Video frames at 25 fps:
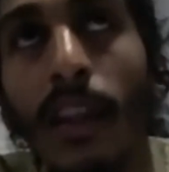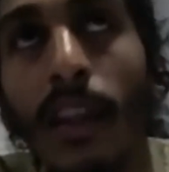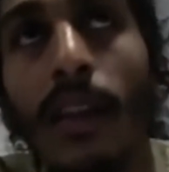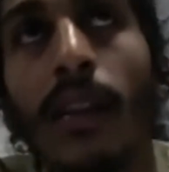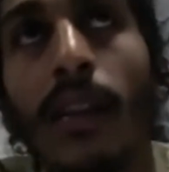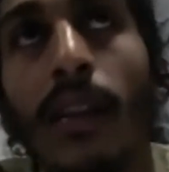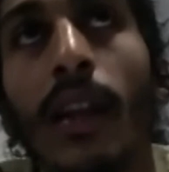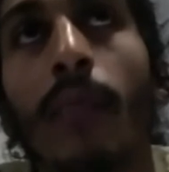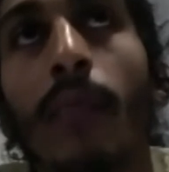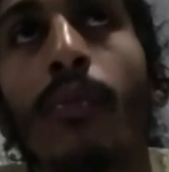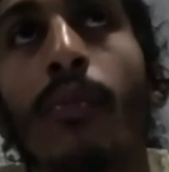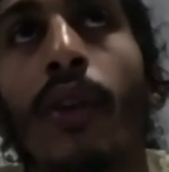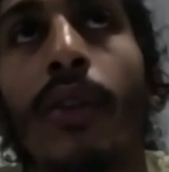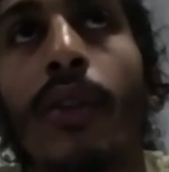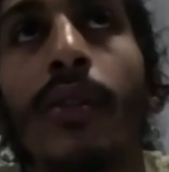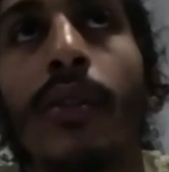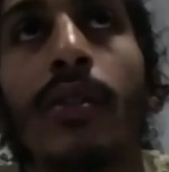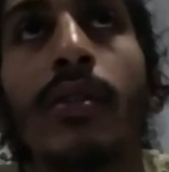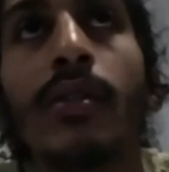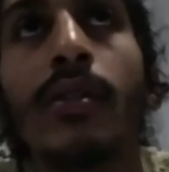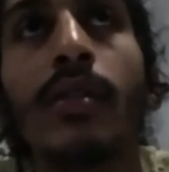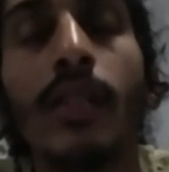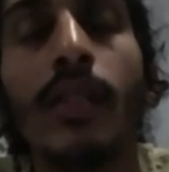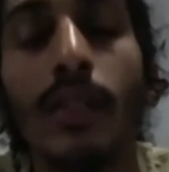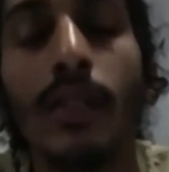like brother and
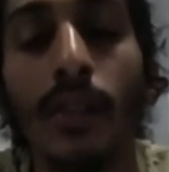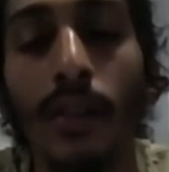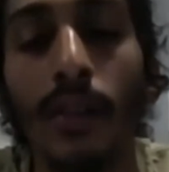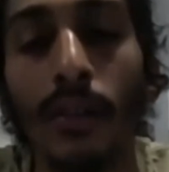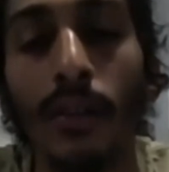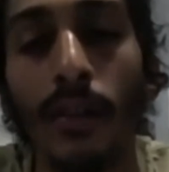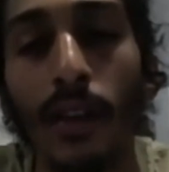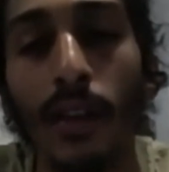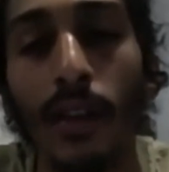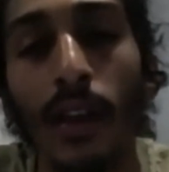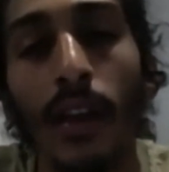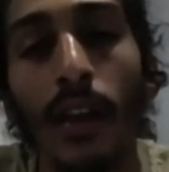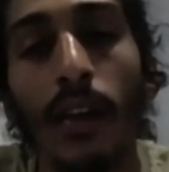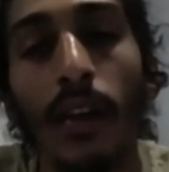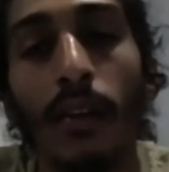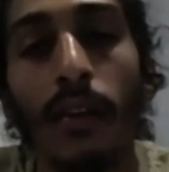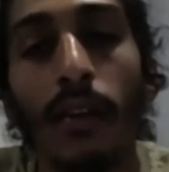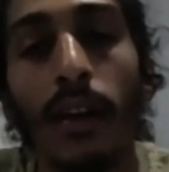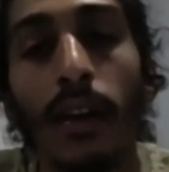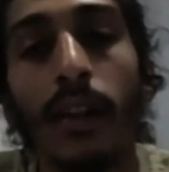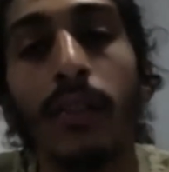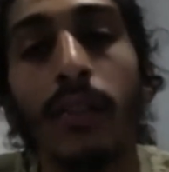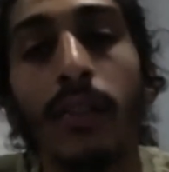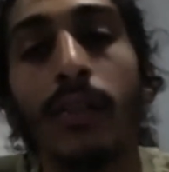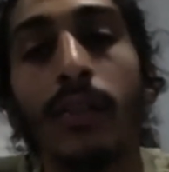sister
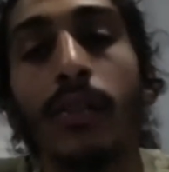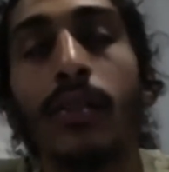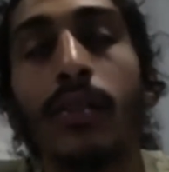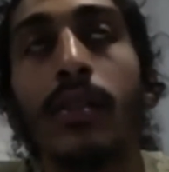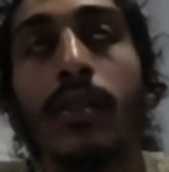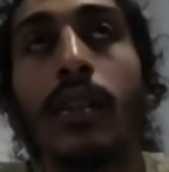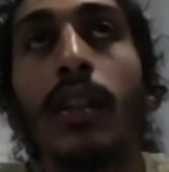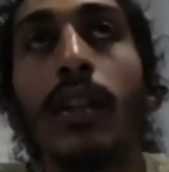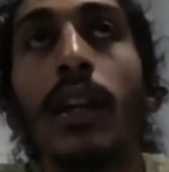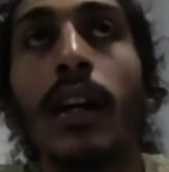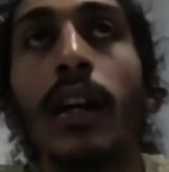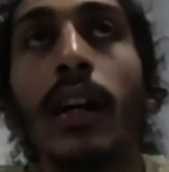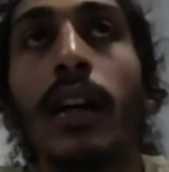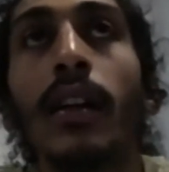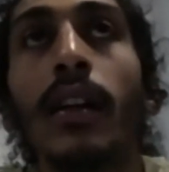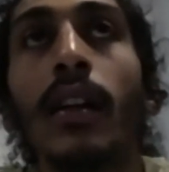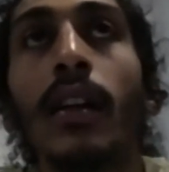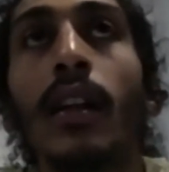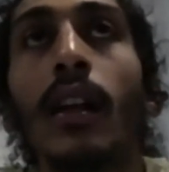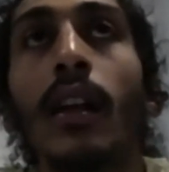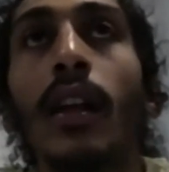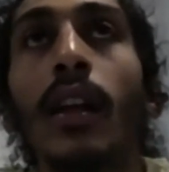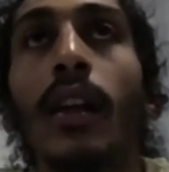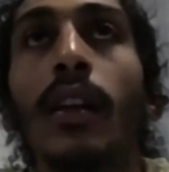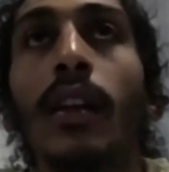right? So silat
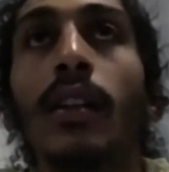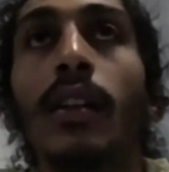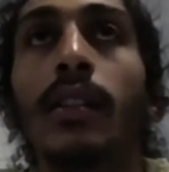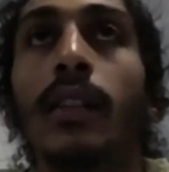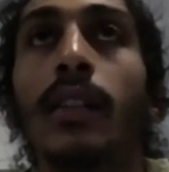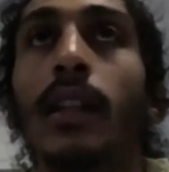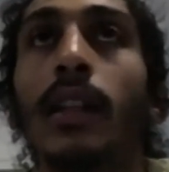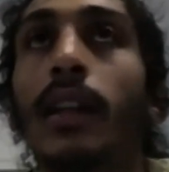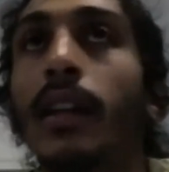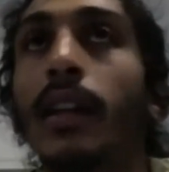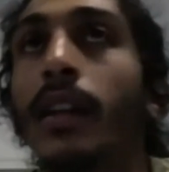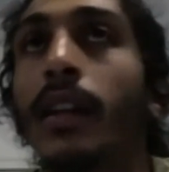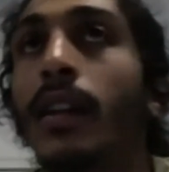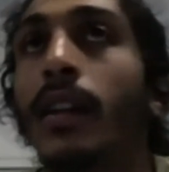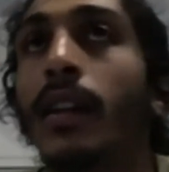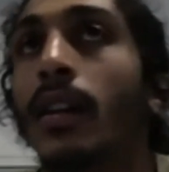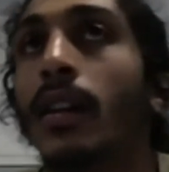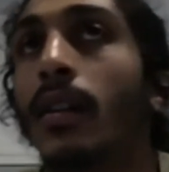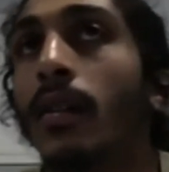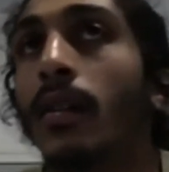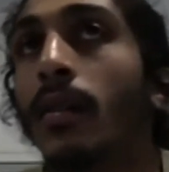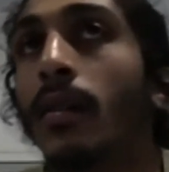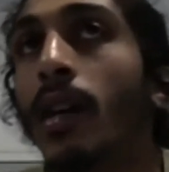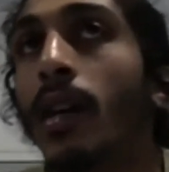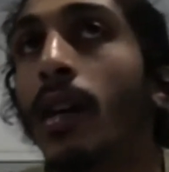is like
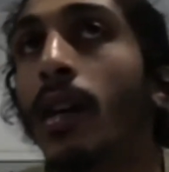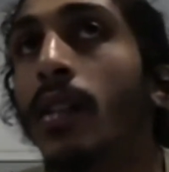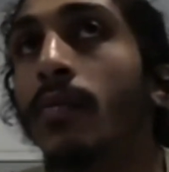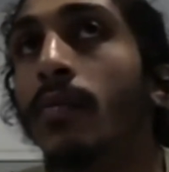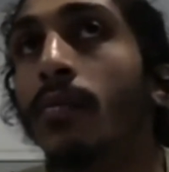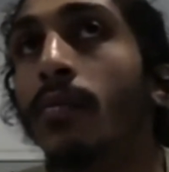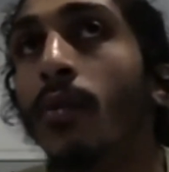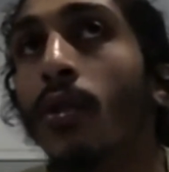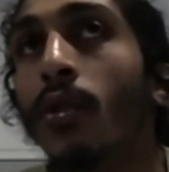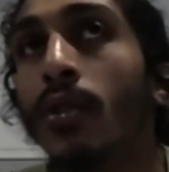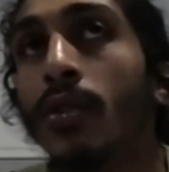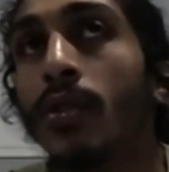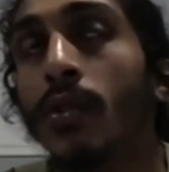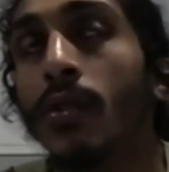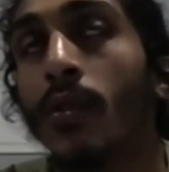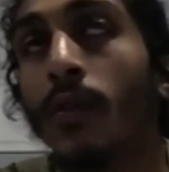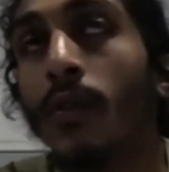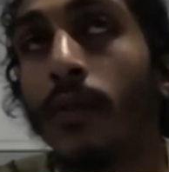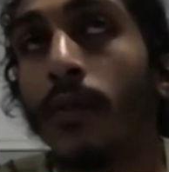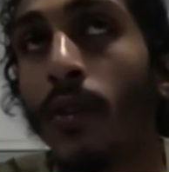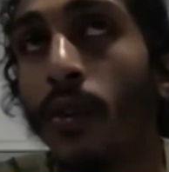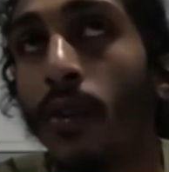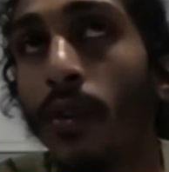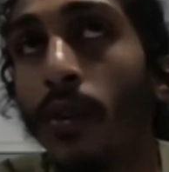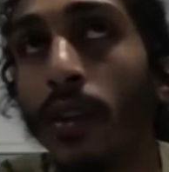is more so
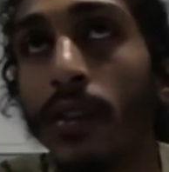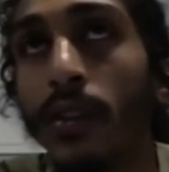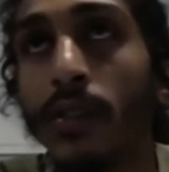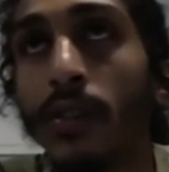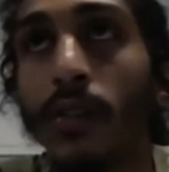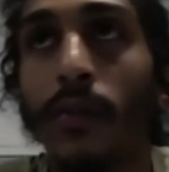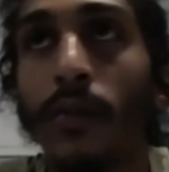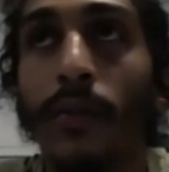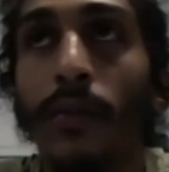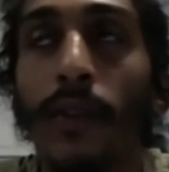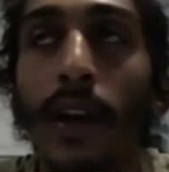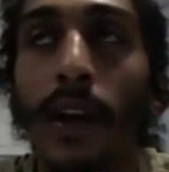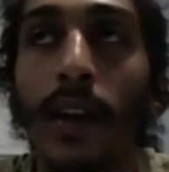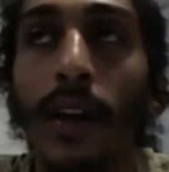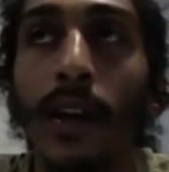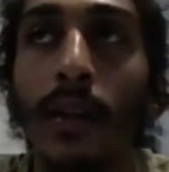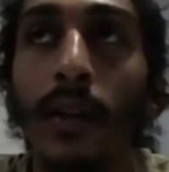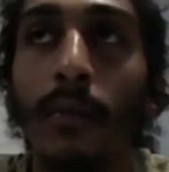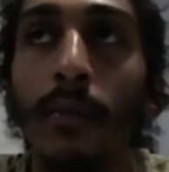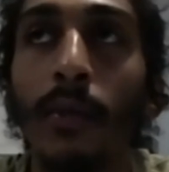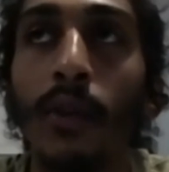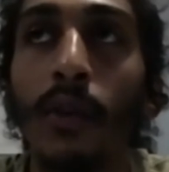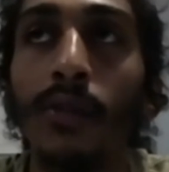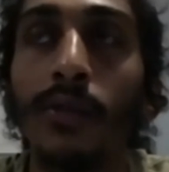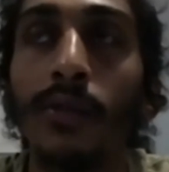focused on fighting
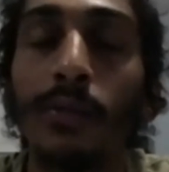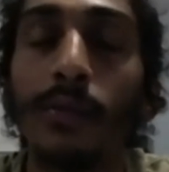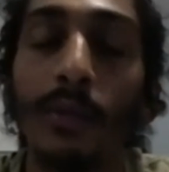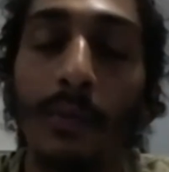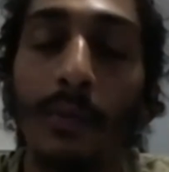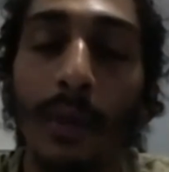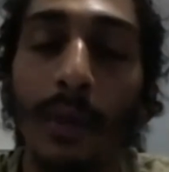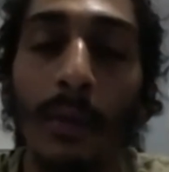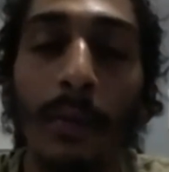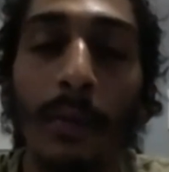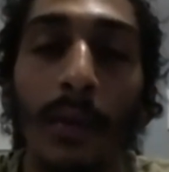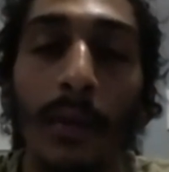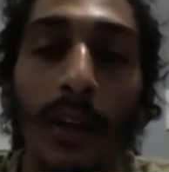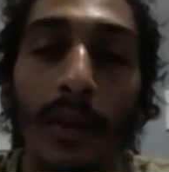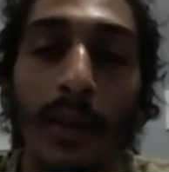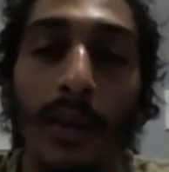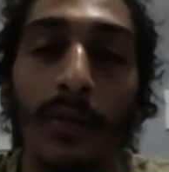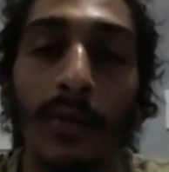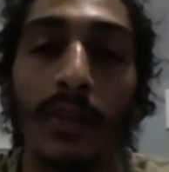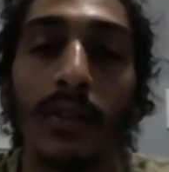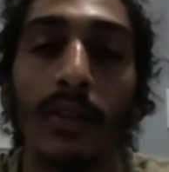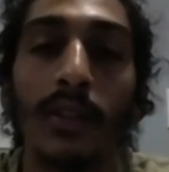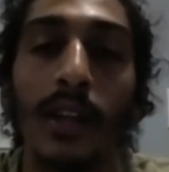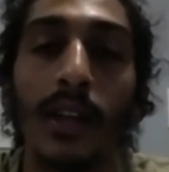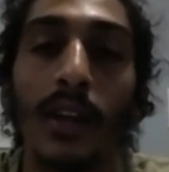multiple people at
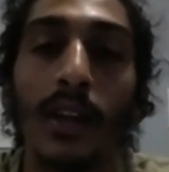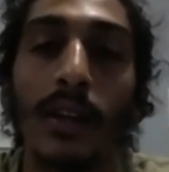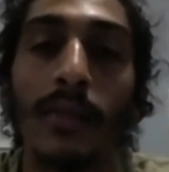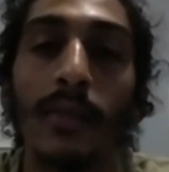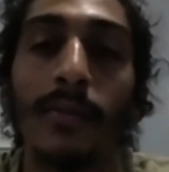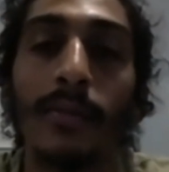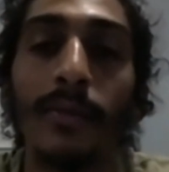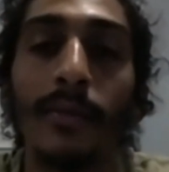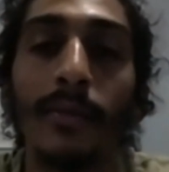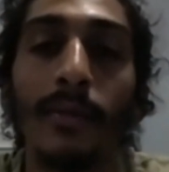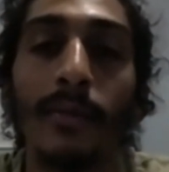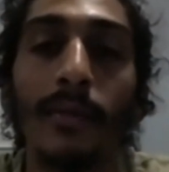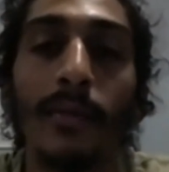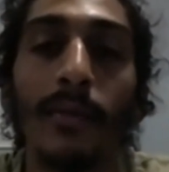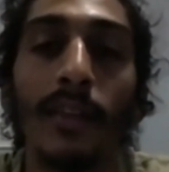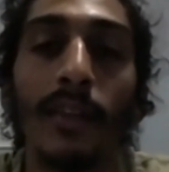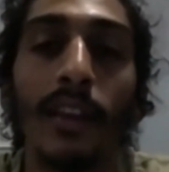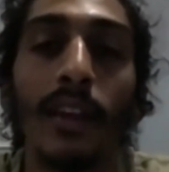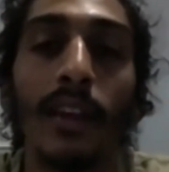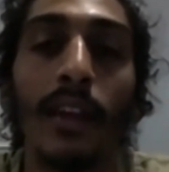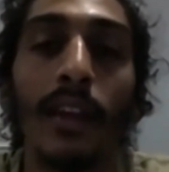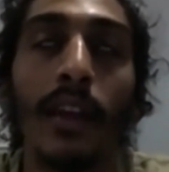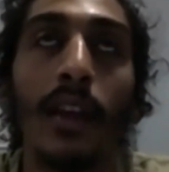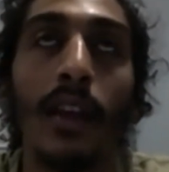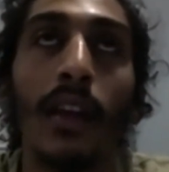one time,
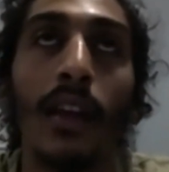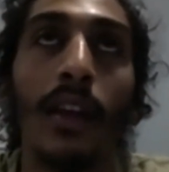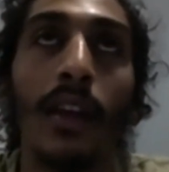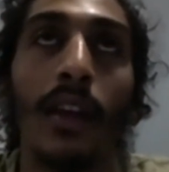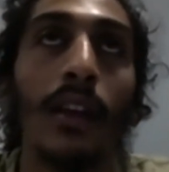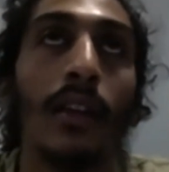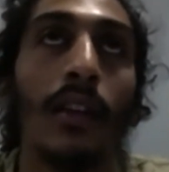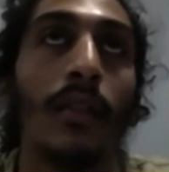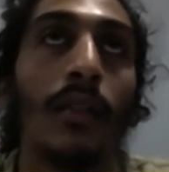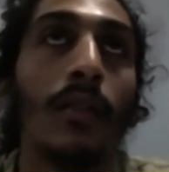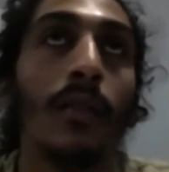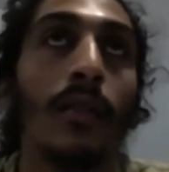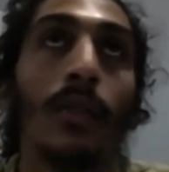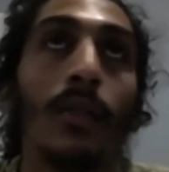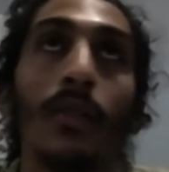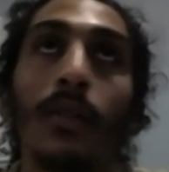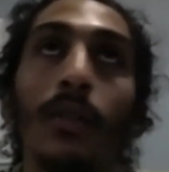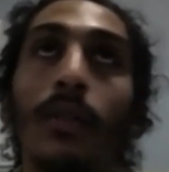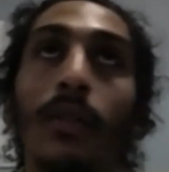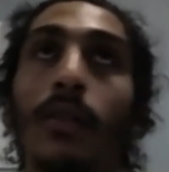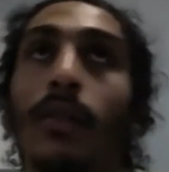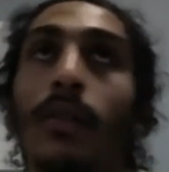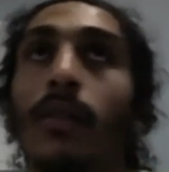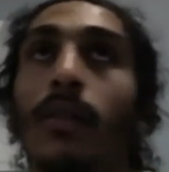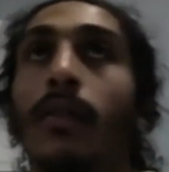
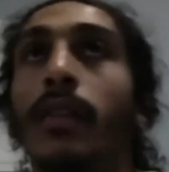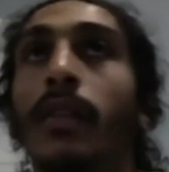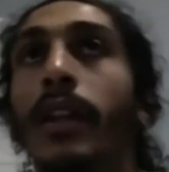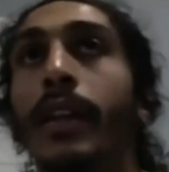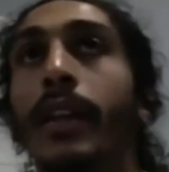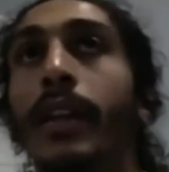or like